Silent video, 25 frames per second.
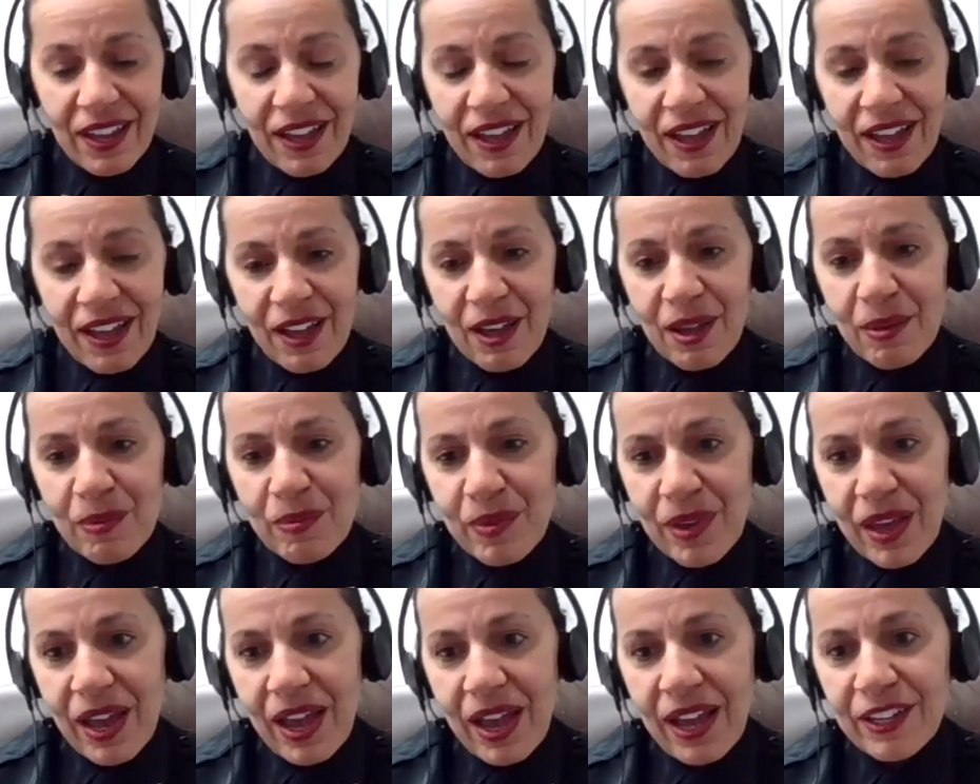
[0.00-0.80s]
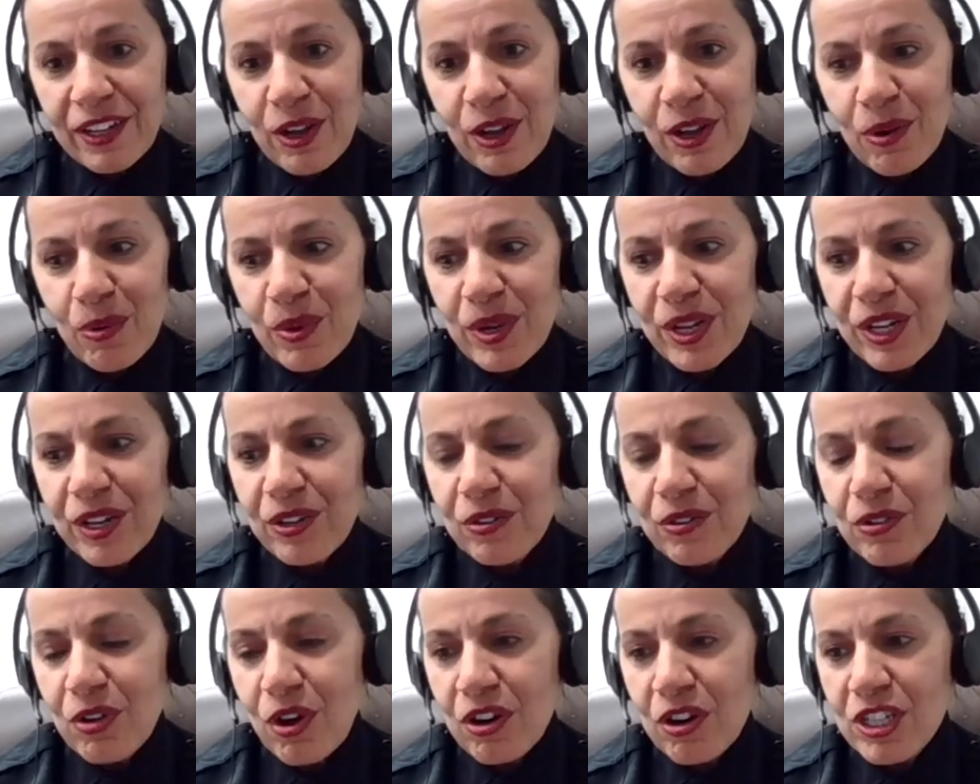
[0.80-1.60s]
I know
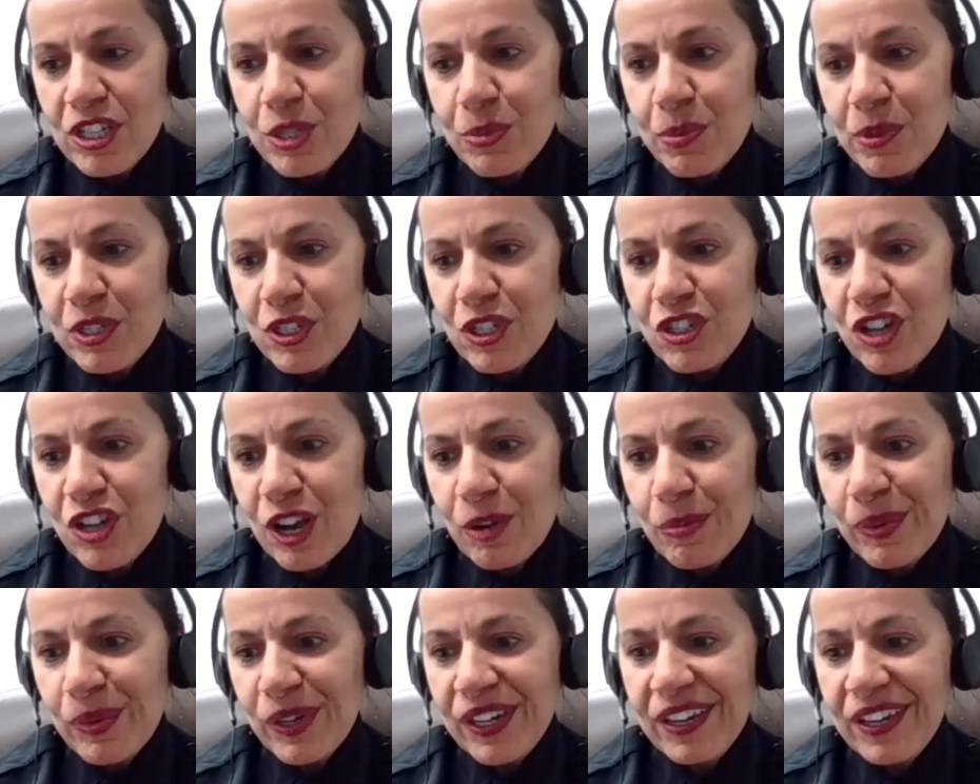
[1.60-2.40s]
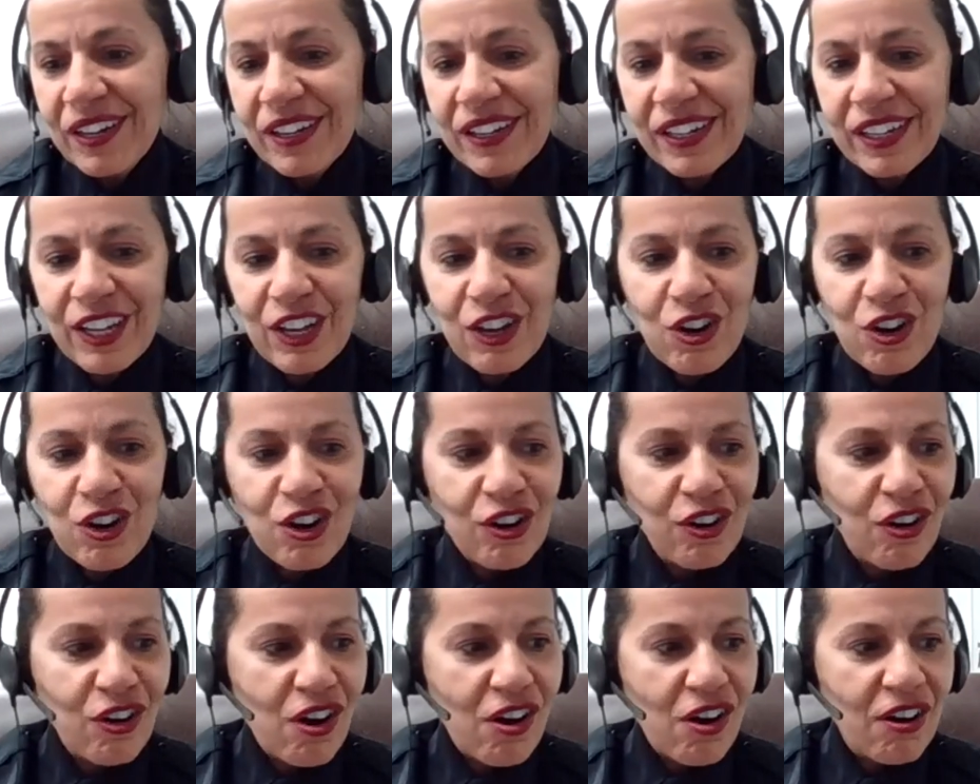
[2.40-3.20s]
we aren't supposed to talk politically
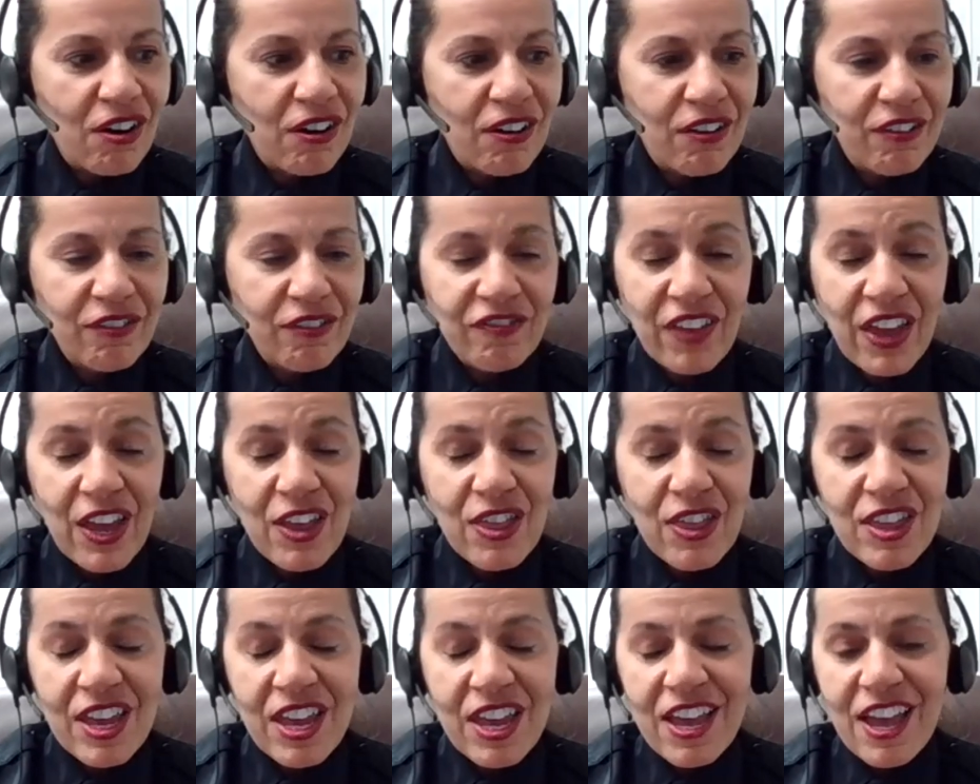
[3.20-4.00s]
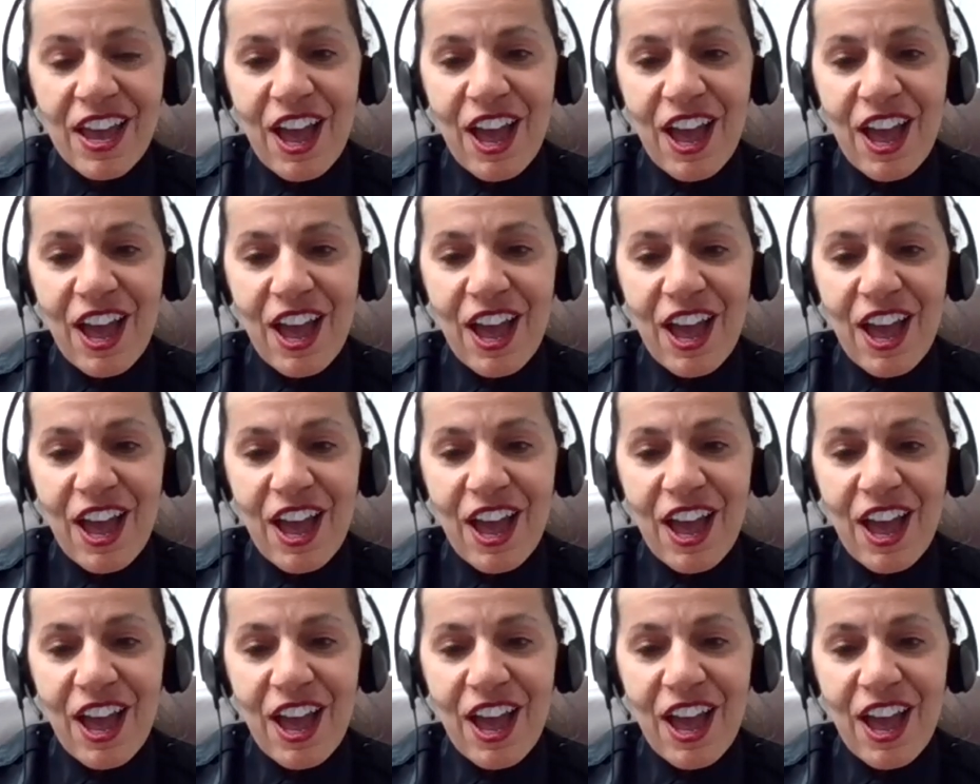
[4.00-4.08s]
or faith.